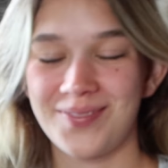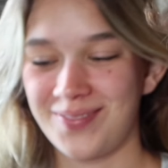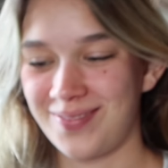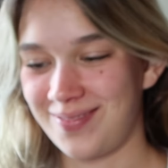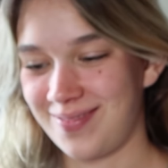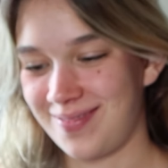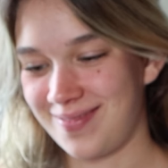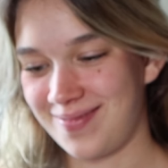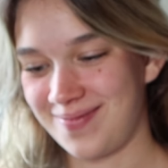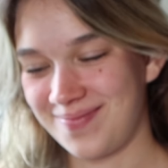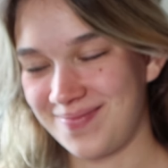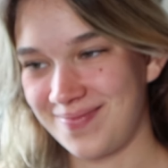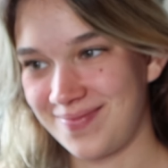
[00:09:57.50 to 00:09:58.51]

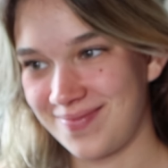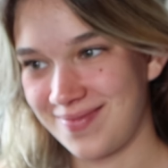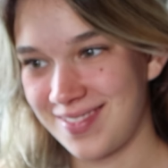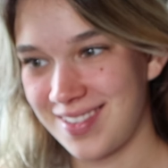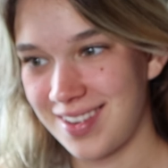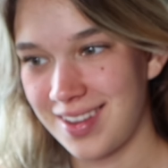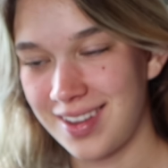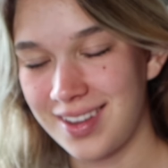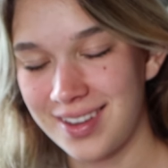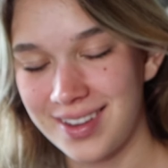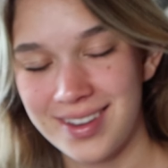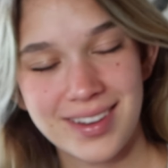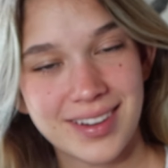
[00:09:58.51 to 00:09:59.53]

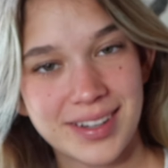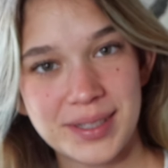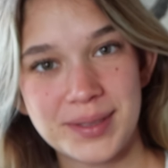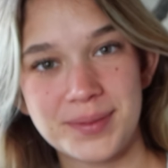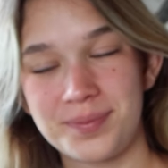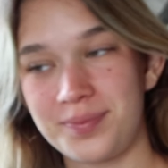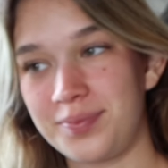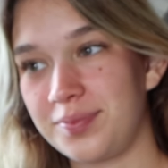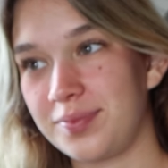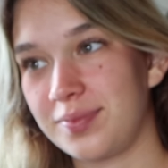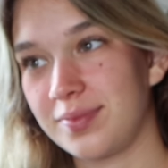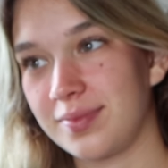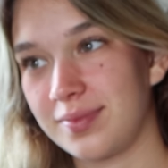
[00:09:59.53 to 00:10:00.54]

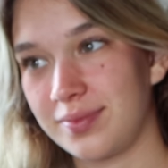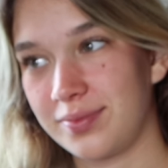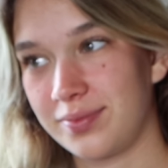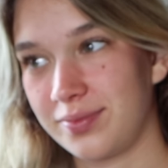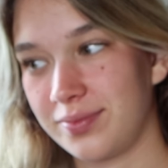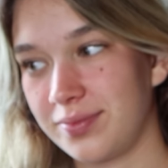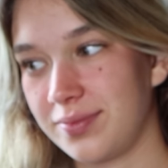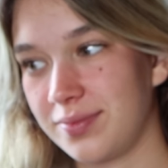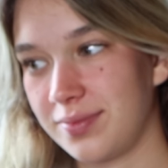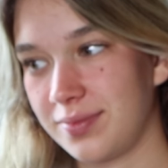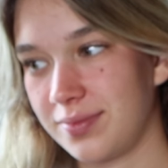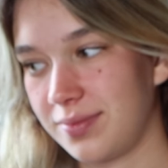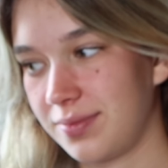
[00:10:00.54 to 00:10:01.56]

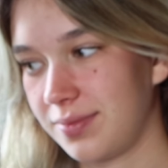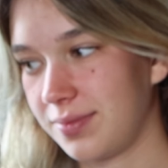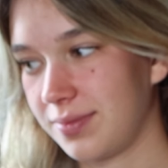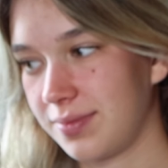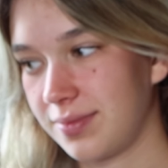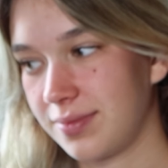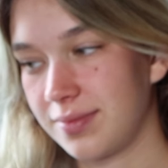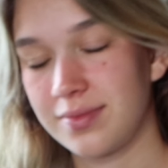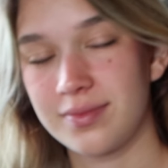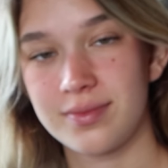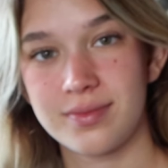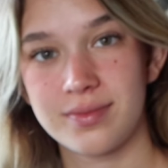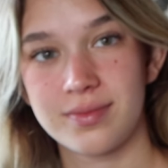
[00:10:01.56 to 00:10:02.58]

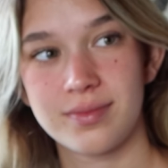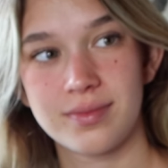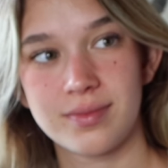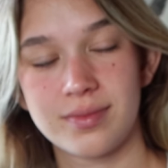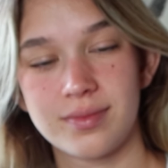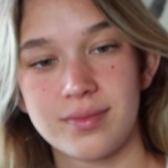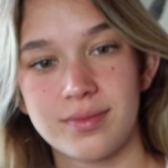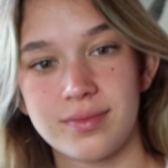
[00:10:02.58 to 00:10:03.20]
[no speech]